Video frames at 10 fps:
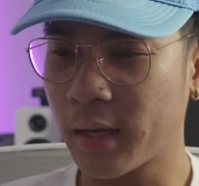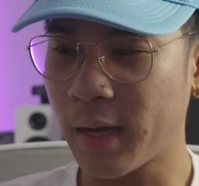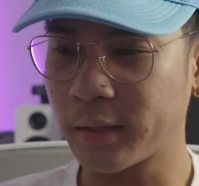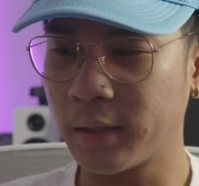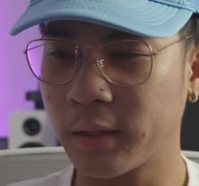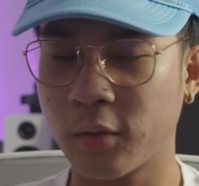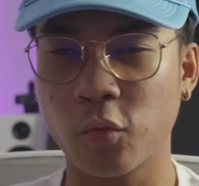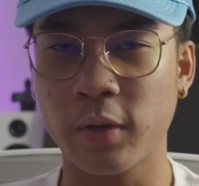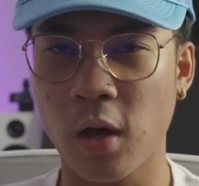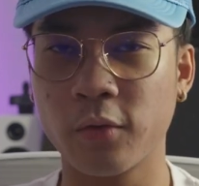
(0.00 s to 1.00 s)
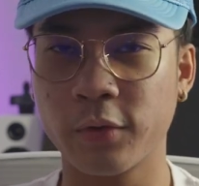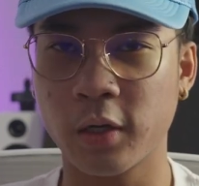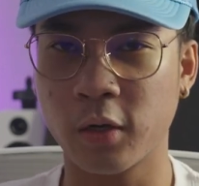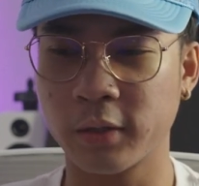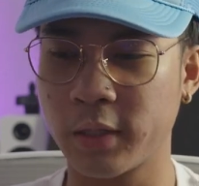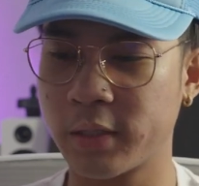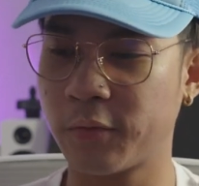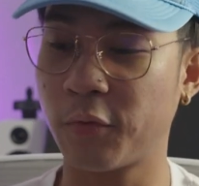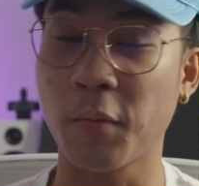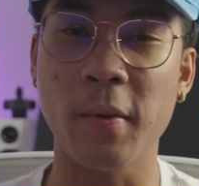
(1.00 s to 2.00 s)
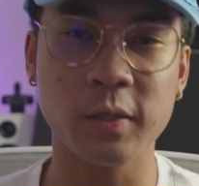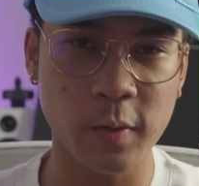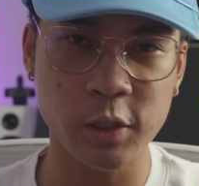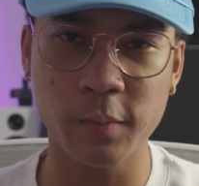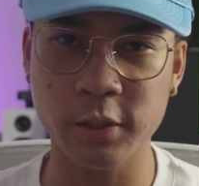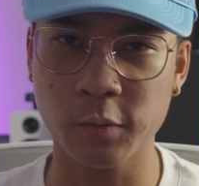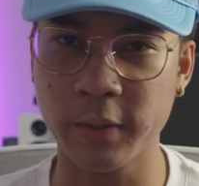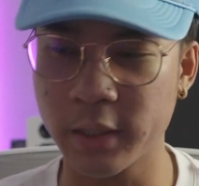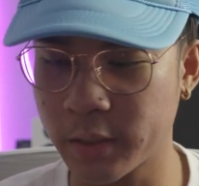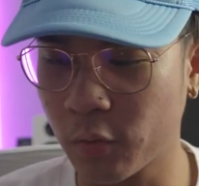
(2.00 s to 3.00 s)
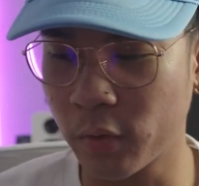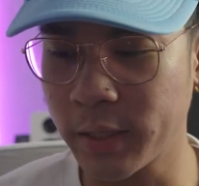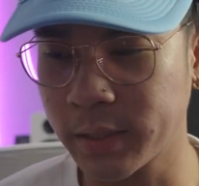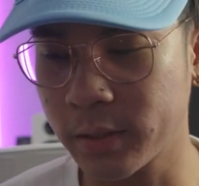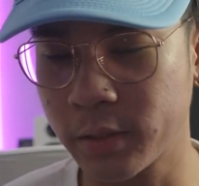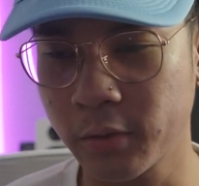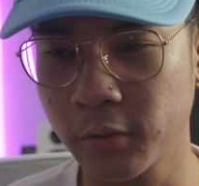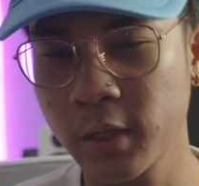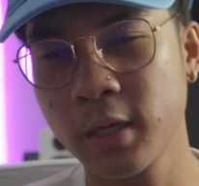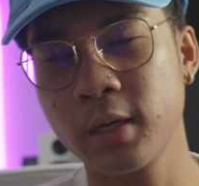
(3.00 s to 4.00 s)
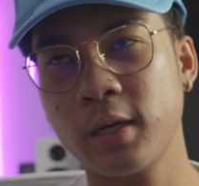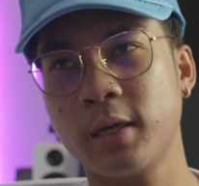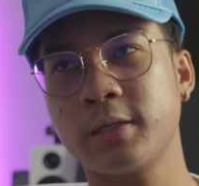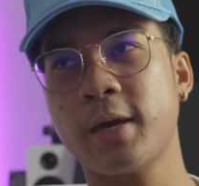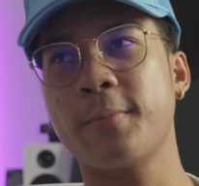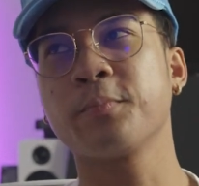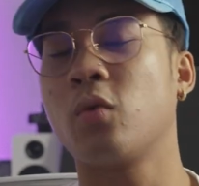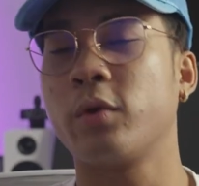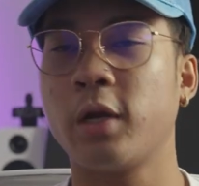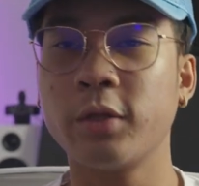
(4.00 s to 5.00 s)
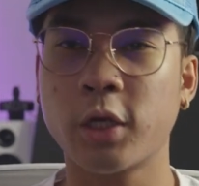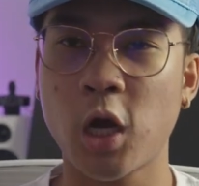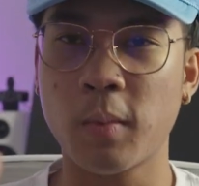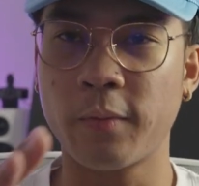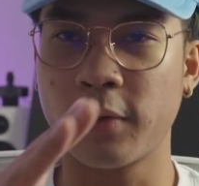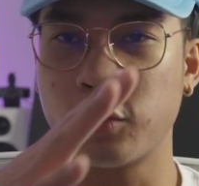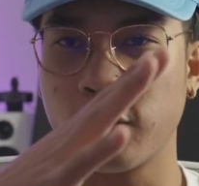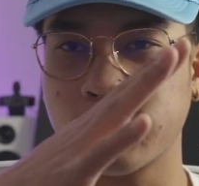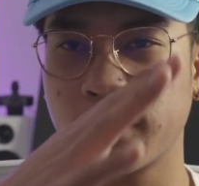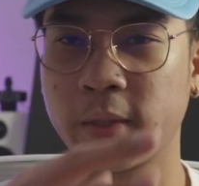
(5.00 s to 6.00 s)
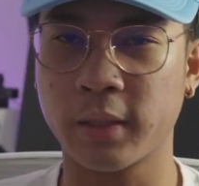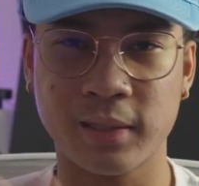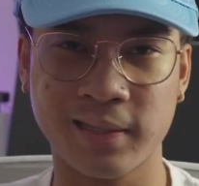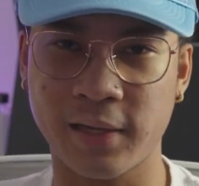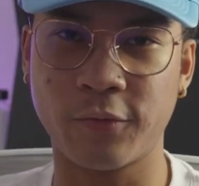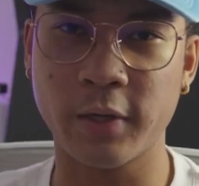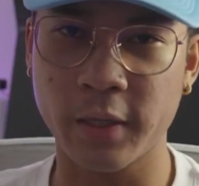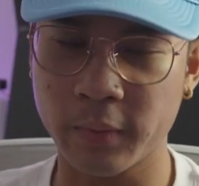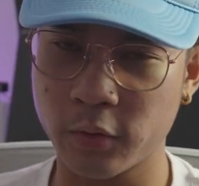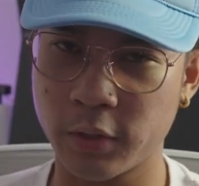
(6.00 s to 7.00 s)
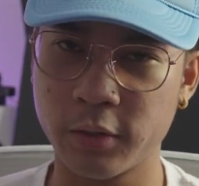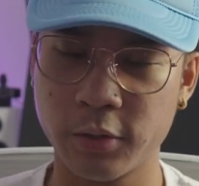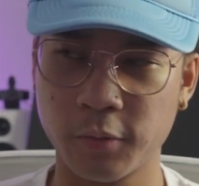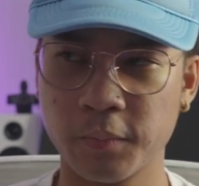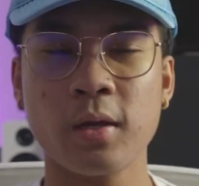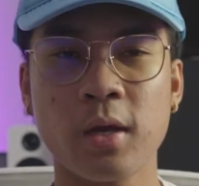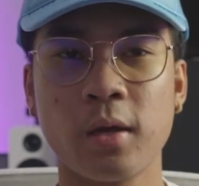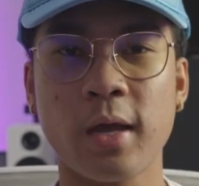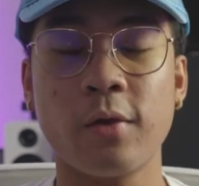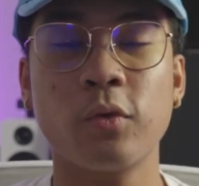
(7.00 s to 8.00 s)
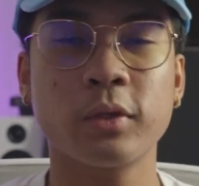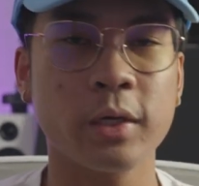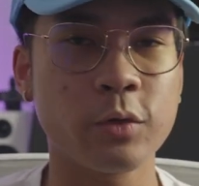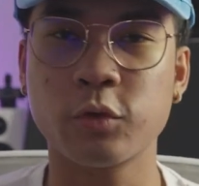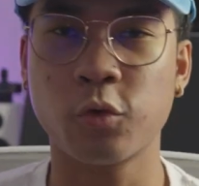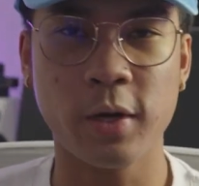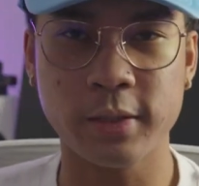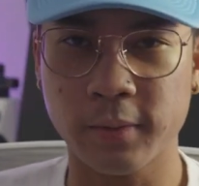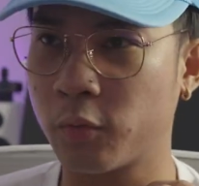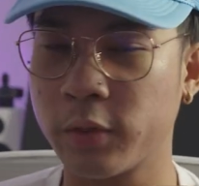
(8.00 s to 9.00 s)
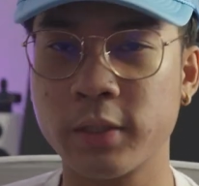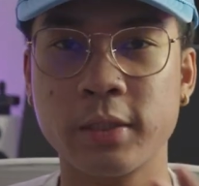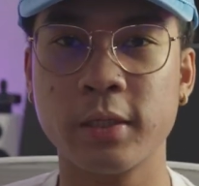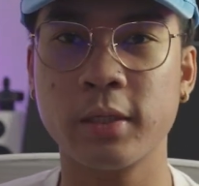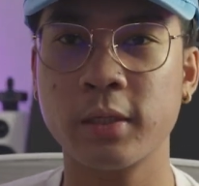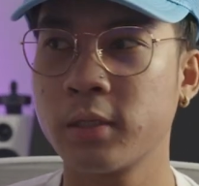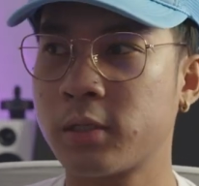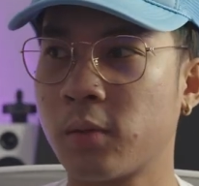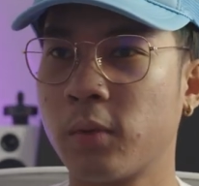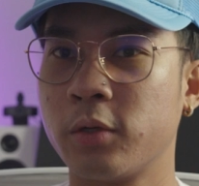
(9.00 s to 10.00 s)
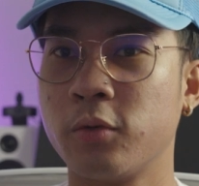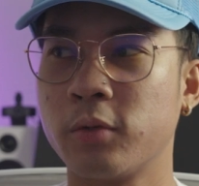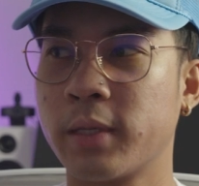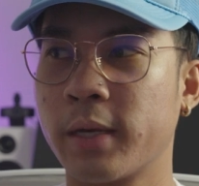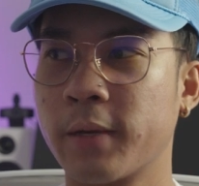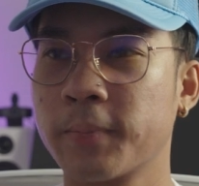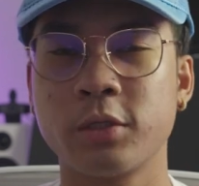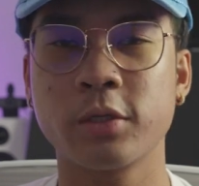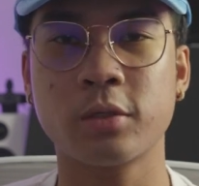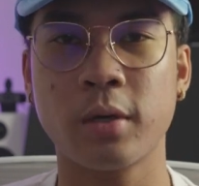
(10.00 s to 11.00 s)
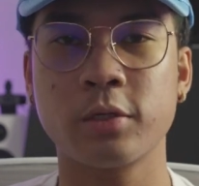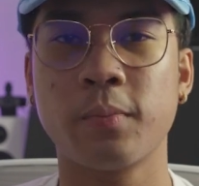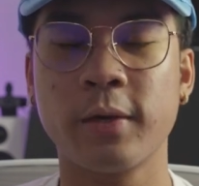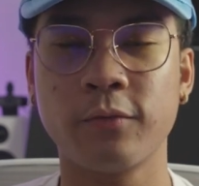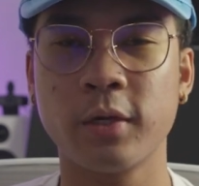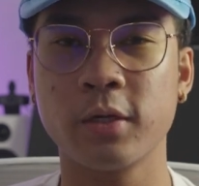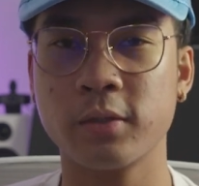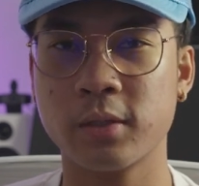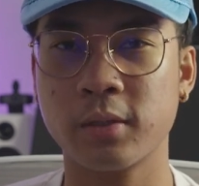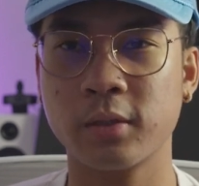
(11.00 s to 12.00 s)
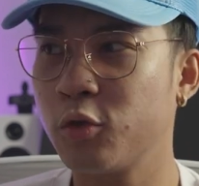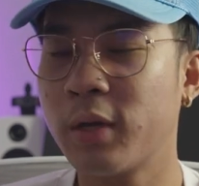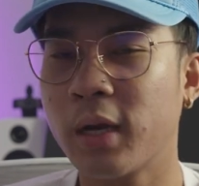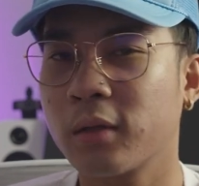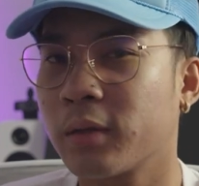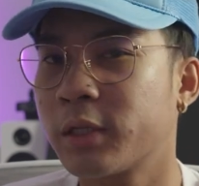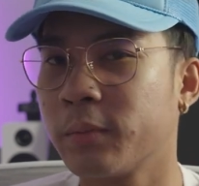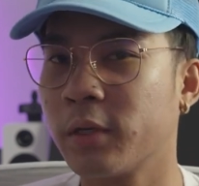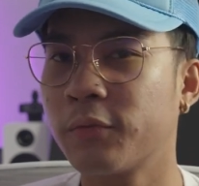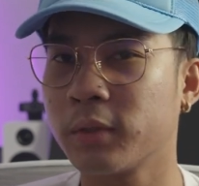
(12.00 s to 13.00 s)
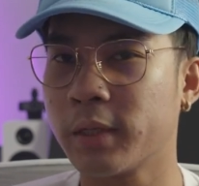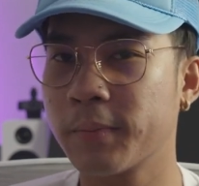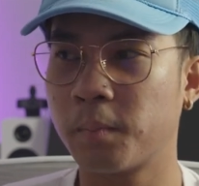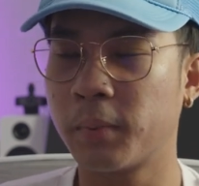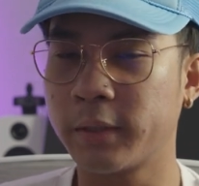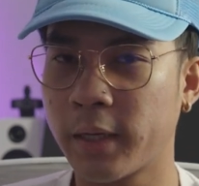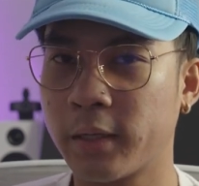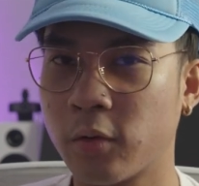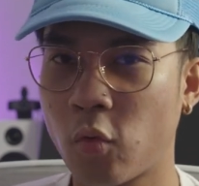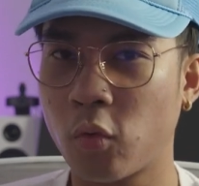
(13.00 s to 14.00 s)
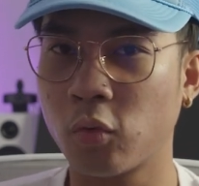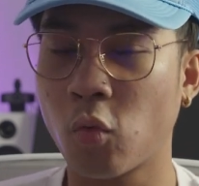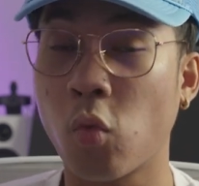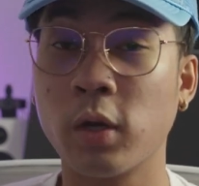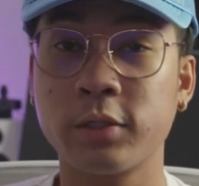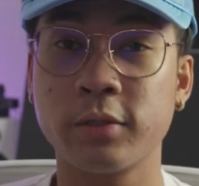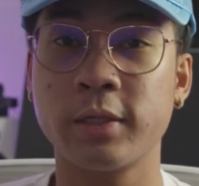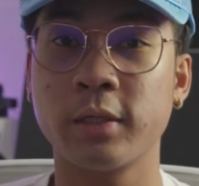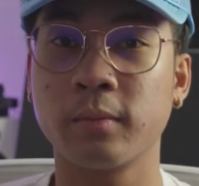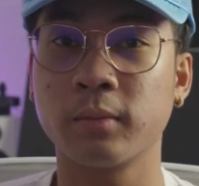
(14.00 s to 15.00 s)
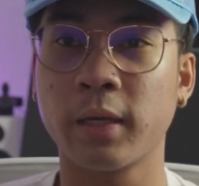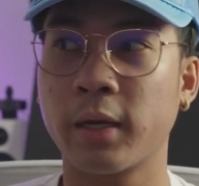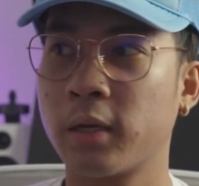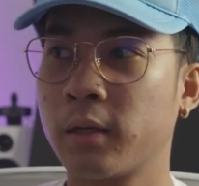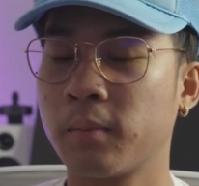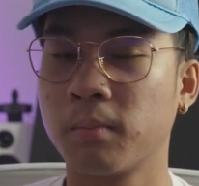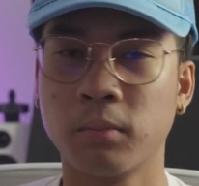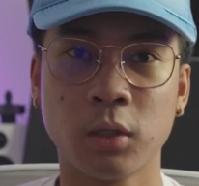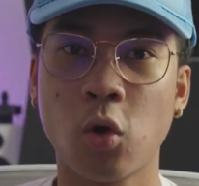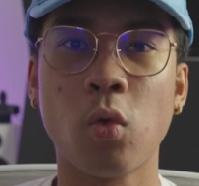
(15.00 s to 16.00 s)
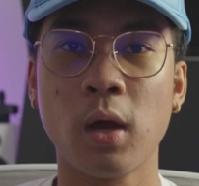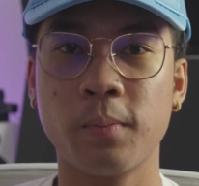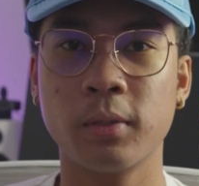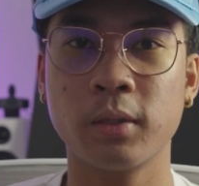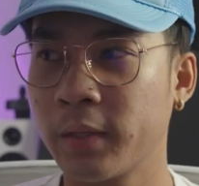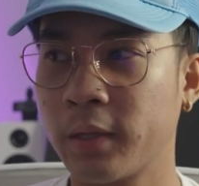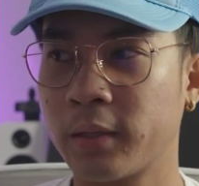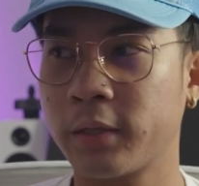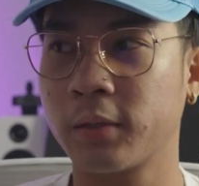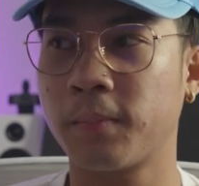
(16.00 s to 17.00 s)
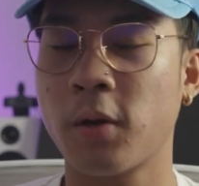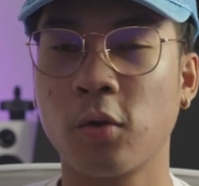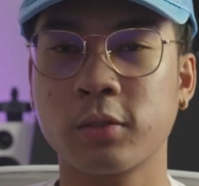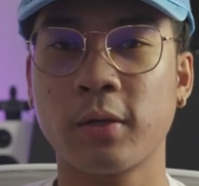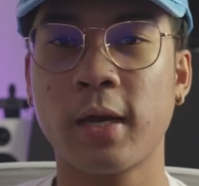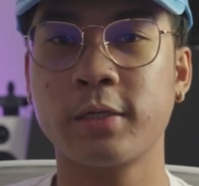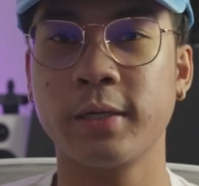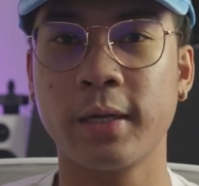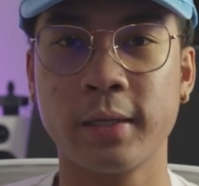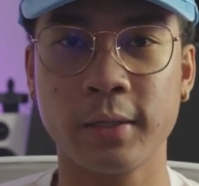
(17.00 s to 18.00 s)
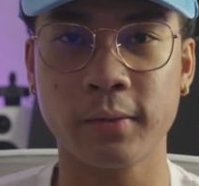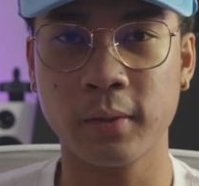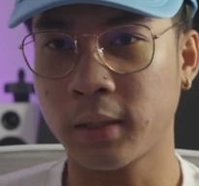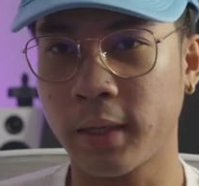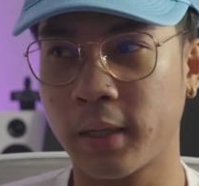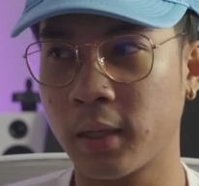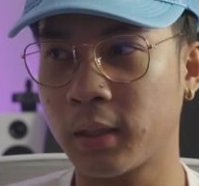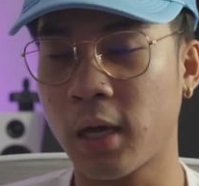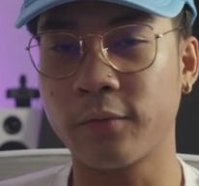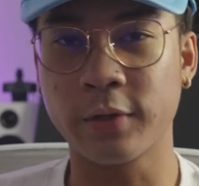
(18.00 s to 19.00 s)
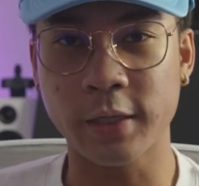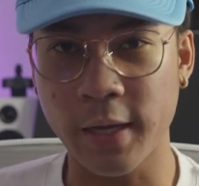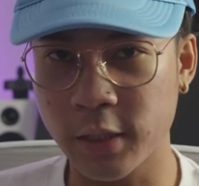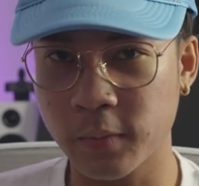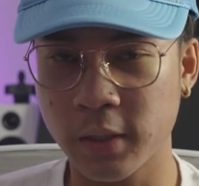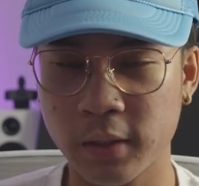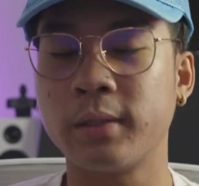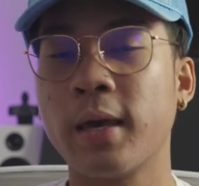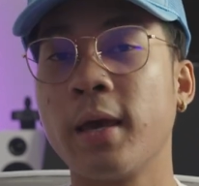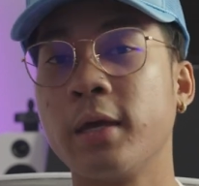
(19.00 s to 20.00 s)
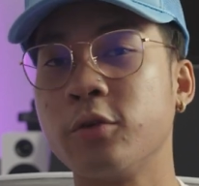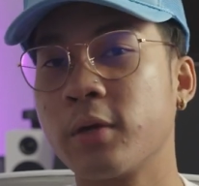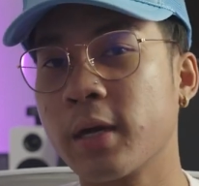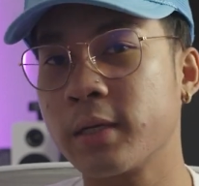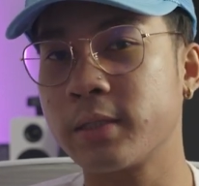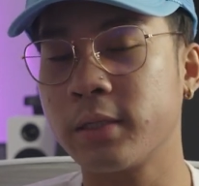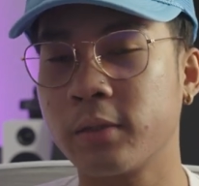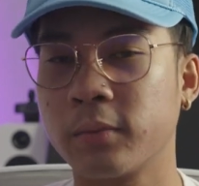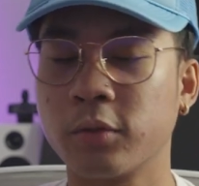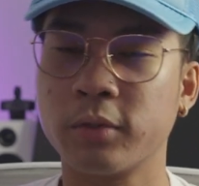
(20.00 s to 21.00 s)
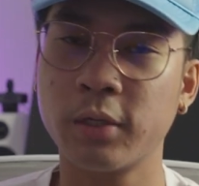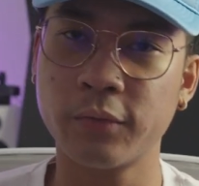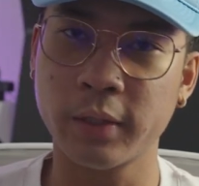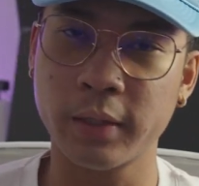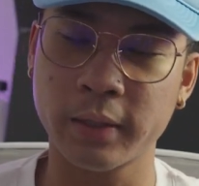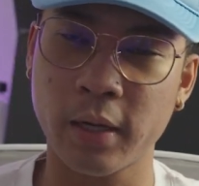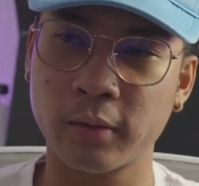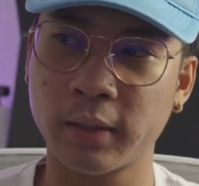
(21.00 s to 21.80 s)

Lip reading: I think we all heard this from, especially Mr. Beast. What he says too is that when you're on the come up of doing something, like for him, it was YouTube, everyone thought he was crazy. When you see someone who's like just starting to make videos, you kind of look at them differently. But then once you see them like blow up and like their posts are actually getting in like a lot of engagement, then you kind of see them a little differently now.